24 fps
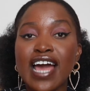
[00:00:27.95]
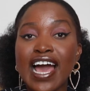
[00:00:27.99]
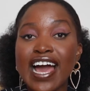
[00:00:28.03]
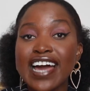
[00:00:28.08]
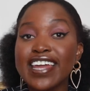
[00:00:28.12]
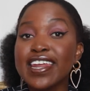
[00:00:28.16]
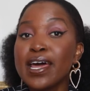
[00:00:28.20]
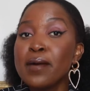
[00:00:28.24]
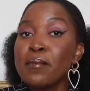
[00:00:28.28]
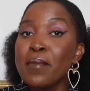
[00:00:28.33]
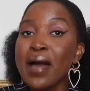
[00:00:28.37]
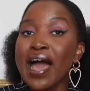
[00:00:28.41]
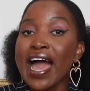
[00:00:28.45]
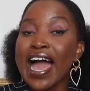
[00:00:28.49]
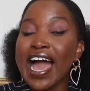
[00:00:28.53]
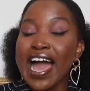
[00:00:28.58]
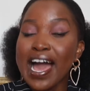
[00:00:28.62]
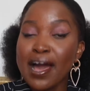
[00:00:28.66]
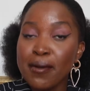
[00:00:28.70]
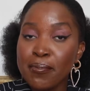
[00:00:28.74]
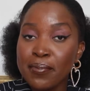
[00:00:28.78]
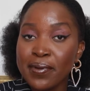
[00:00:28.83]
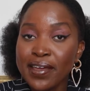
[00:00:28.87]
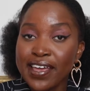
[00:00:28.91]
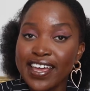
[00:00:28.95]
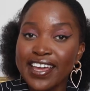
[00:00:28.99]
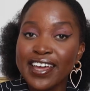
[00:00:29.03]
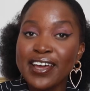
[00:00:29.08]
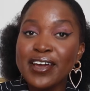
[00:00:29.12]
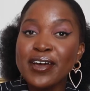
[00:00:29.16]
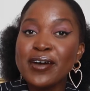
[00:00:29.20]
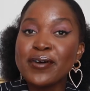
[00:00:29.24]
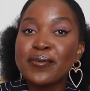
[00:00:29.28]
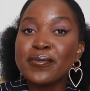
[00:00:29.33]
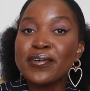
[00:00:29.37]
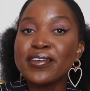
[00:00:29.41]
and I'm happy
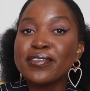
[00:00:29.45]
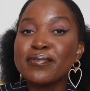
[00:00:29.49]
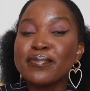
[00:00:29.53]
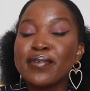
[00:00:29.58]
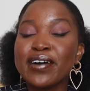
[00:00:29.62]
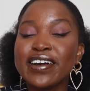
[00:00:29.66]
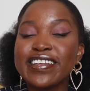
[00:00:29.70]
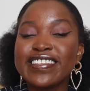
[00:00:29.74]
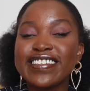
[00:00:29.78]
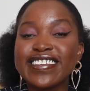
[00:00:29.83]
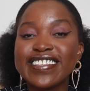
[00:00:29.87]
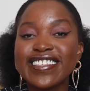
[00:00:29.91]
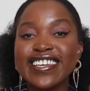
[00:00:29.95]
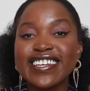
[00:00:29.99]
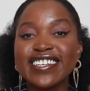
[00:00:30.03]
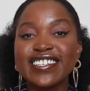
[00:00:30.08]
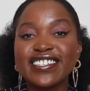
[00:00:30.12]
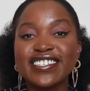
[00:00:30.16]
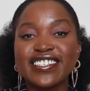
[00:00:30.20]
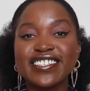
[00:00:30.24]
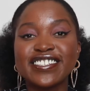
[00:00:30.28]
with my decision